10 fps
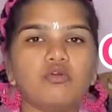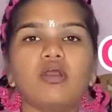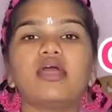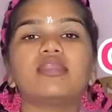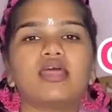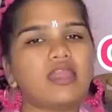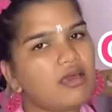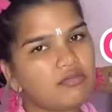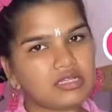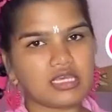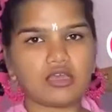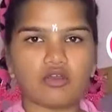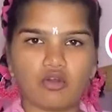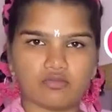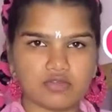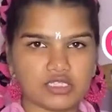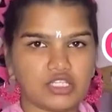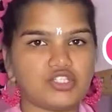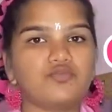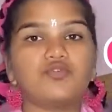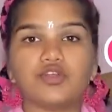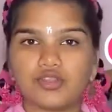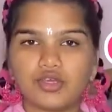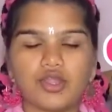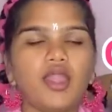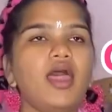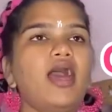and then I will take a conversation further.